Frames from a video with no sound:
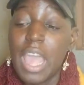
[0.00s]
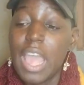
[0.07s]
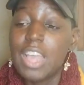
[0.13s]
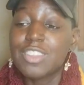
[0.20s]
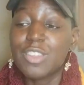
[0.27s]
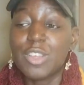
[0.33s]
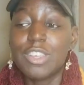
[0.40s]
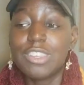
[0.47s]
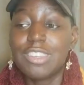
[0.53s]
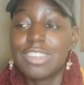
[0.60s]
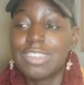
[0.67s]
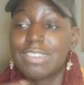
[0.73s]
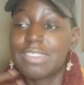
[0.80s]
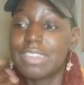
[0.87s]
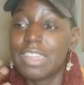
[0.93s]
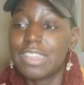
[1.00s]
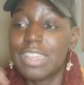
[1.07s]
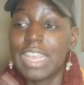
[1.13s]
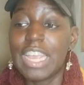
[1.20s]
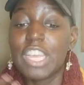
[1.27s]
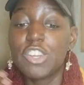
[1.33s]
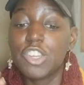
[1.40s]
So it's just the
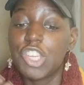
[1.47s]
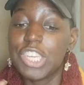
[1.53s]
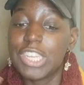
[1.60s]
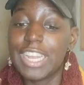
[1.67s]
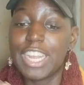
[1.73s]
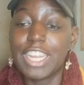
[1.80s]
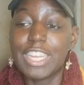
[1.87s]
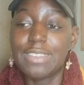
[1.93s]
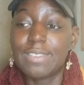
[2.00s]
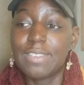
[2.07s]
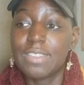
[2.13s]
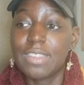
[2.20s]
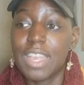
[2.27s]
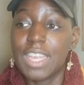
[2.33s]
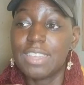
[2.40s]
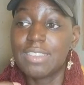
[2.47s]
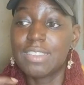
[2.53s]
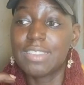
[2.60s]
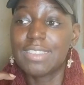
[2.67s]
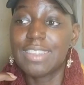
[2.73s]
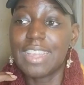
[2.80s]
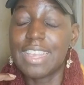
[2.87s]
energy there is
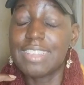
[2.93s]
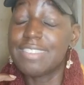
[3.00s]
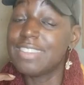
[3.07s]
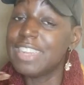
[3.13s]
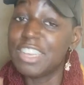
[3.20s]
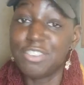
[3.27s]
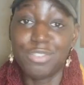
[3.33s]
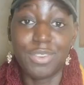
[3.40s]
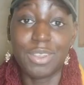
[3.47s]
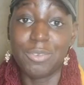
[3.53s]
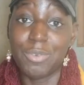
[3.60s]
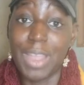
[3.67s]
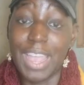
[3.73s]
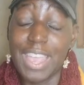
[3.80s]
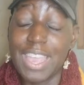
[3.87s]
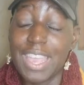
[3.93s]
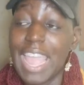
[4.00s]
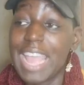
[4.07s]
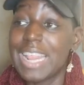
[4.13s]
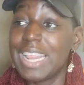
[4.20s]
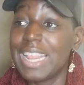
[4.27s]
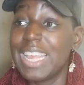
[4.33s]
different, right?
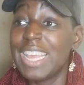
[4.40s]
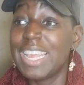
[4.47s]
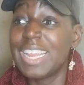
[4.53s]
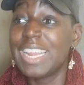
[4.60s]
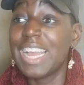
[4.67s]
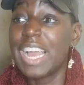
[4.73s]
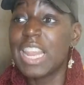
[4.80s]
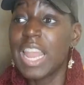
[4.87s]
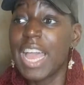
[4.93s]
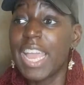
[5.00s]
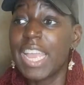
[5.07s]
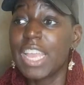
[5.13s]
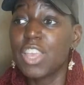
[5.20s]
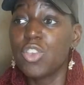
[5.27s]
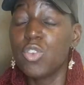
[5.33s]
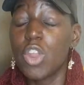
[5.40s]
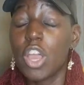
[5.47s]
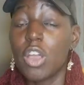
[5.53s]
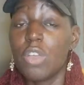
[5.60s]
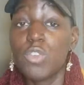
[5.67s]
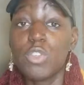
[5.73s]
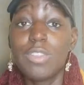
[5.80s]
And then, like,
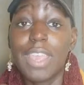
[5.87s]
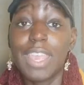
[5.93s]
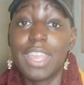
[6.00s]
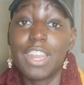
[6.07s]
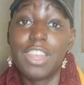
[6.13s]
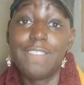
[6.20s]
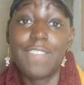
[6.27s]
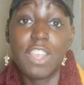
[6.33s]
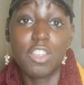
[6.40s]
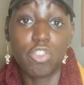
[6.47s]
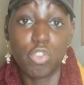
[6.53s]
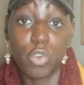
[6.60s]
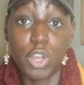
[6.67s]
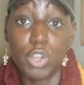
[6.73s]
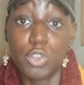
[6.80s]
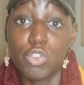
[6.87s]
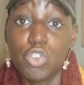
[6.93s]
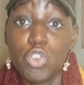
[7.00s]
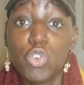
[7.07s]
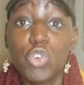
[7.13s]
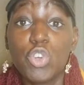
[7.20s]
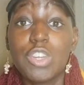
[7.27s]
if you take any of the historical
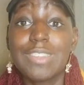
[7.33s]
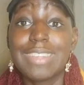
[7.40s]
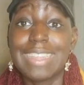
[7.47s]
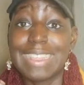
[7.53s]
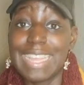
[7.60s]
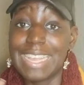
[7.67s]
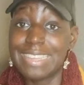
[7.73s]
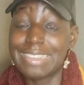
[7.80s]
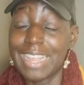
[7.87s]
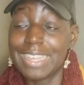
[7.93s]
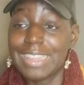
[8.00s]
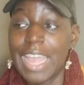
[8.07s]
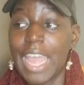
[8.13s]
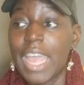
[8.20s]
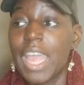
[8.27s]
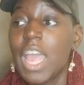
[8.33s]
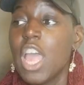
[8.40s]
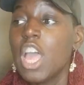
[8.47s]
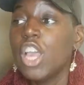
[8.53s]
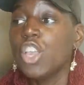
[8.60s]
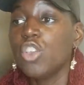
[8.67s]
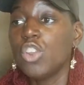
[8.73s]
tours and things like that,
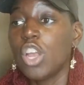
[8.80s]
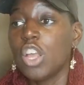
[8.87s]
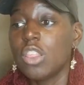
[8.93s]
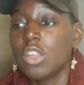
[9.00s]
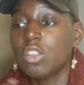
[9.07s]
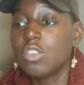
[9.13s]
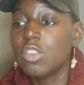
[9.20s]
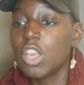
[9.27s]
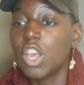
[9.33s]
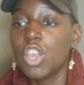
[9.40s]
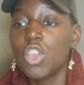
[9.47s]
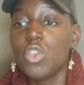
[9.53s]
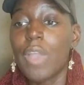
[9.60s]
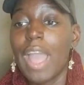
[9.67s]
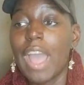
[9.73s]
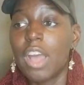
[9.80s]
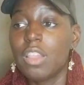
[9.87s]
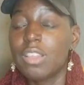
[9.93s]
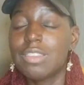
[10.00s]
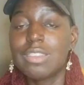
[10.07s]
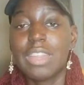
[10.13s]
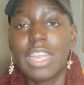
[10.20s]
they'll tell you how the
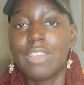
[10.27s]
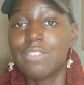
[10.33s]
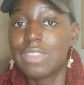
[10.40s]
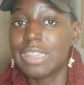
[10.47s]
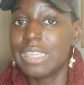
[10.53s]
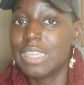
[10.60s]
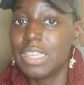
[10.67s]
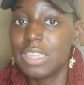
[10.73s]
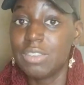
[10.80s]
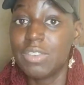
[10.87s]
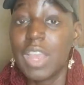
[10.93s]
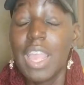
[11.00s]
slaves lived